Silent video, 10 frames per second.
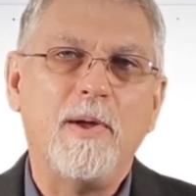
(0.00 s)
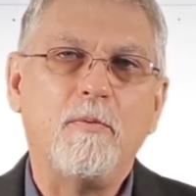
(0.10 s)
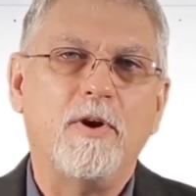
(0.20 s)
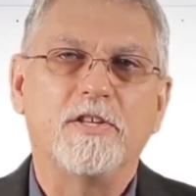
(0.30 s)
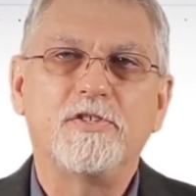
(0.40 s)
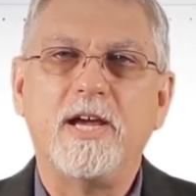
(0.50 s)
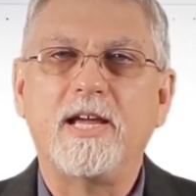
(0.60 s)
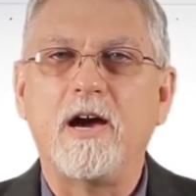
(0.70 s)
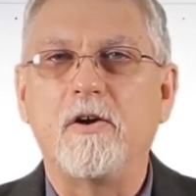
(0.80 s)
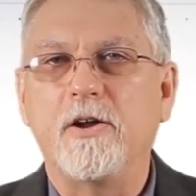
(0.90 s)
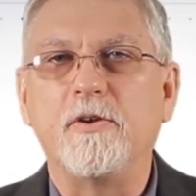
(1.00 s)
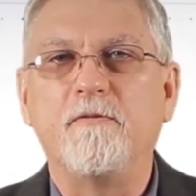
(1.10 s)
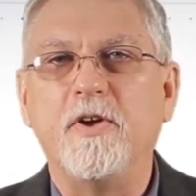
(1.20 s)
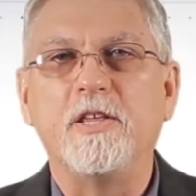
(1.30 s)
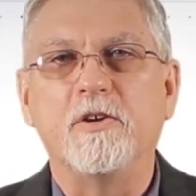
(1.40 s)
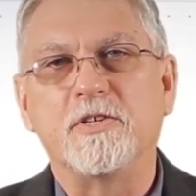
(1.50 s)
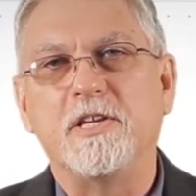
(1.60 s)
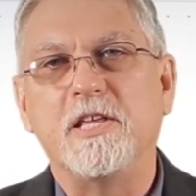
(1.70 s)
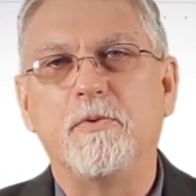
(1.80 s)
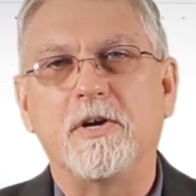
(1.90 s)
You might want to check out our other
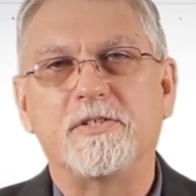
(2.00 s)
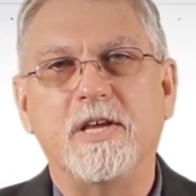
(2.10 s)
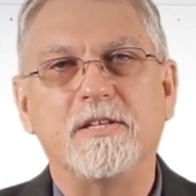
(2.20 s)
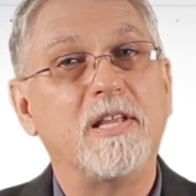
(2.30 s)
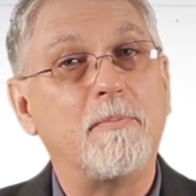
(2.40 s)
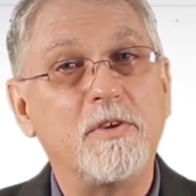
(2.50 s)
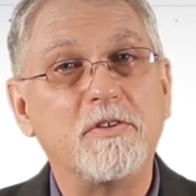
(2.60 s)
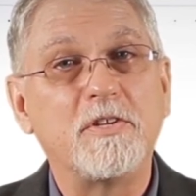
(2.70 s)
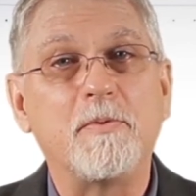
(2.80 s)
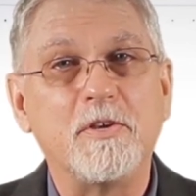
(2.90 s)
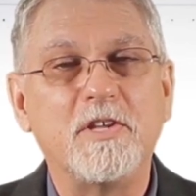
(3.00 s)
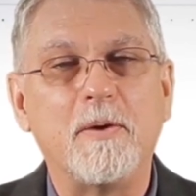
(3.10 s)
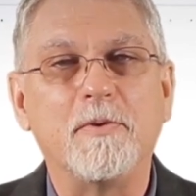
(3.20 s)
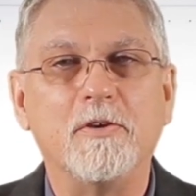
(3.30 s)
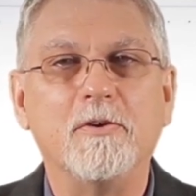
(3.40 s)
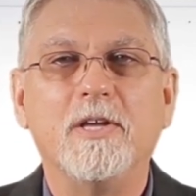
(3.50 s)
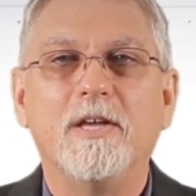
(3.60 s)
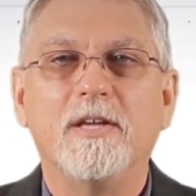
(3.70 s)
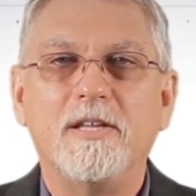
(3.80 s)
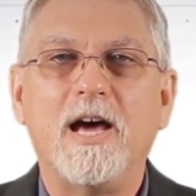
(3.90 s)
videos and ebooks at
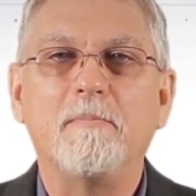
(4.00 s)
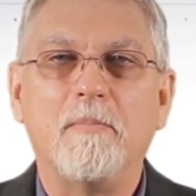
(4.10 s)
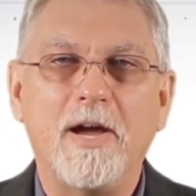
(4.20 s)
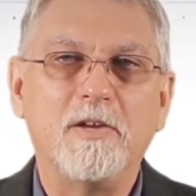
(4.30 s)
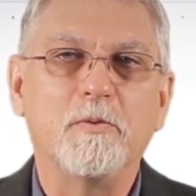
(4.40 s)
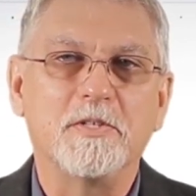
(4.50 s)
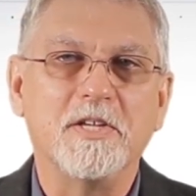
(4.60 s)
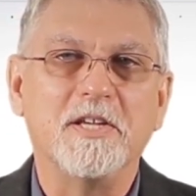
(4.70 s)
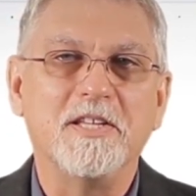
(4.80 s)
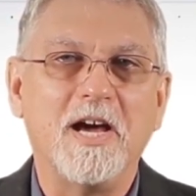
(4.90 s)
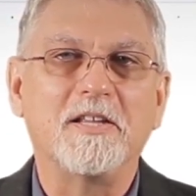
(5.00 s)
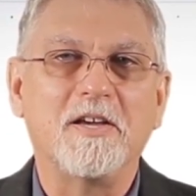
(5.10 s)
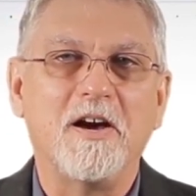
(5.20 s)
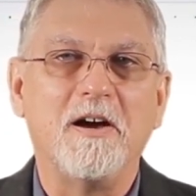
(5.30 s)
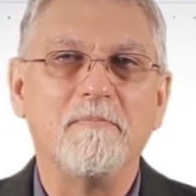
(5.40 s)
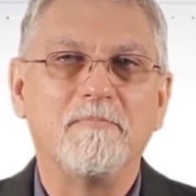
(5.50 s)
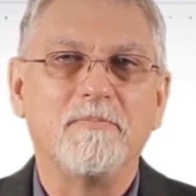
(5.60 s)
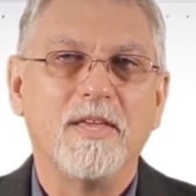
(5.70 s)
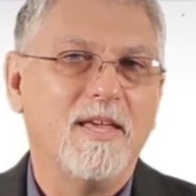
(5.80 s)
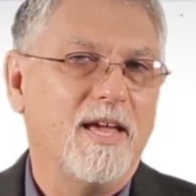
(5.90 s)
www.mindcuisine.com.
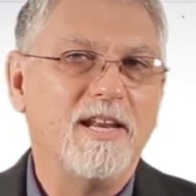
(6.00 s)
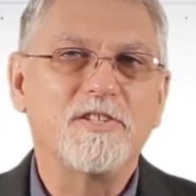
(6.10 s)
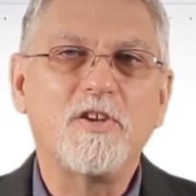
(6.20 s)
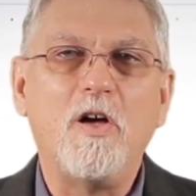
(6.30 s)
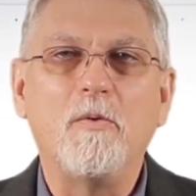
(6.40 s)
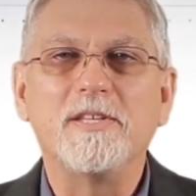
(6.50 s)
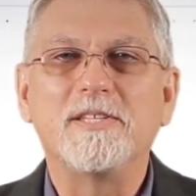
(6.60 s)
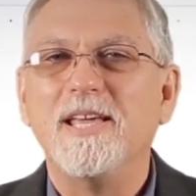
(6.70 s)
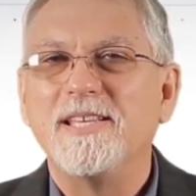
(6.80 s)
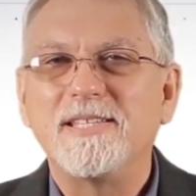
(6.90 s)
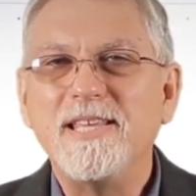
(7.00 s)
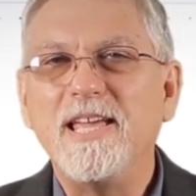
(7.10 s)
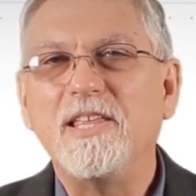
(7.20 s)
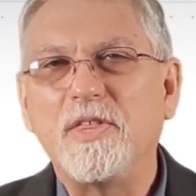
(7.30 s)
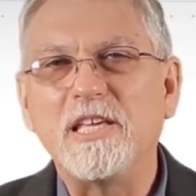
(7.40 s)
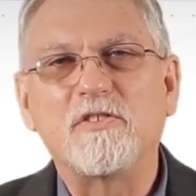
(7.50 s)
And as always, seeing